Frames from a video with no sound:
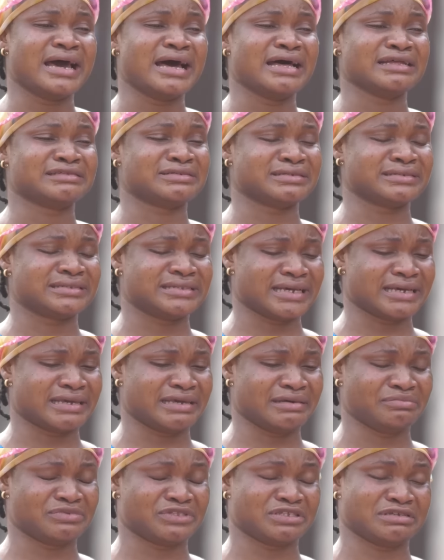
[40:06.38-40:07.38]
I had to take
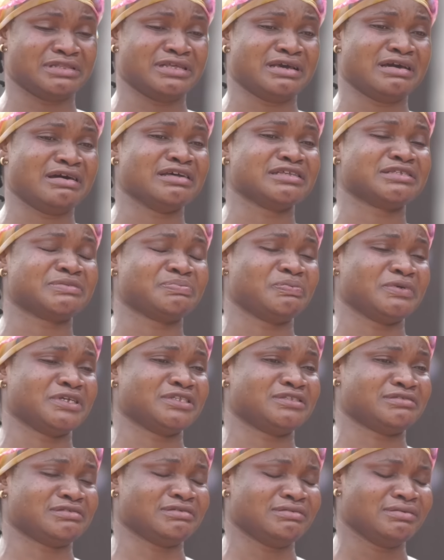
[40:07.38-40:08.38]
him to the
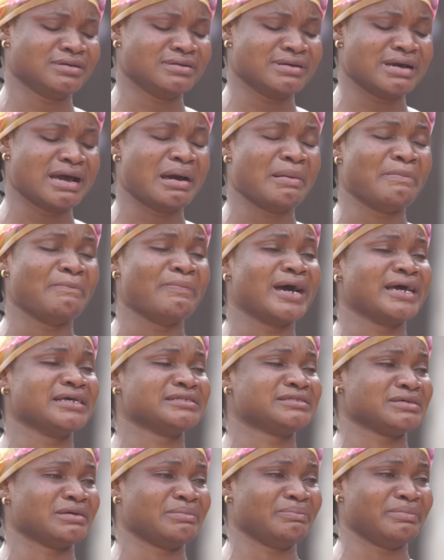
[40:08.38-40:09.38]
hospital and
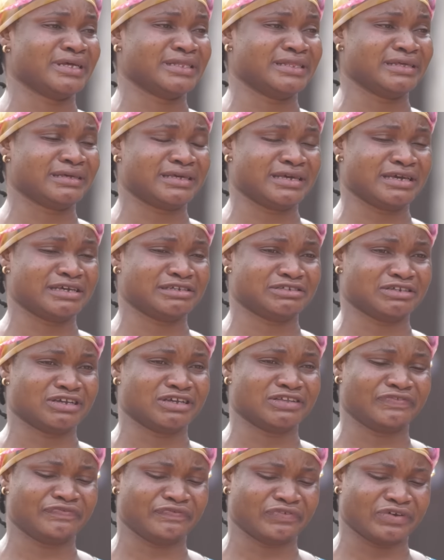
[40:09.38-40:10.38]
buy some
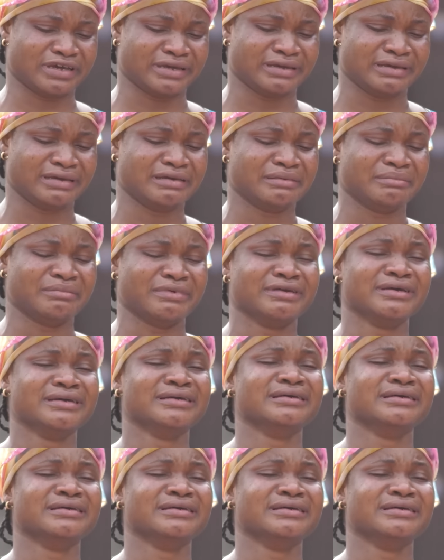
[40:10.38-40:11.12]
medications for him.